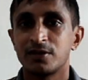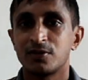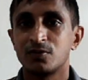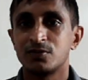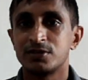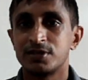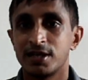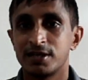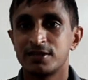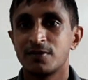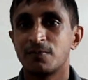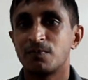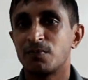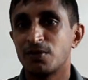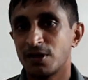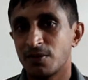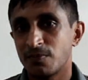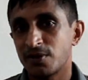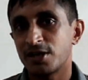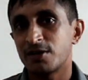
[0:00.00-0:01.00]
could get the
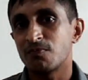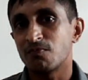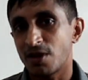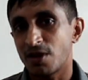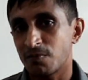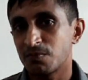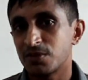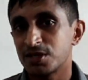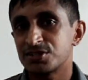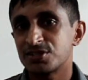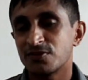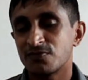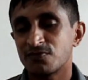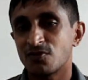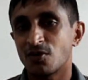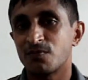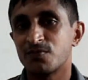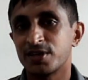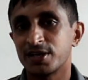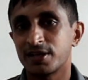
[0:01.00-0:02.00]
permanent membership
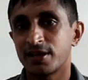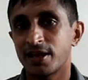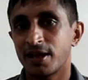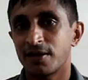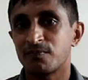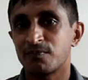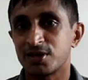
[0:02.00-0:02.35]
of the gang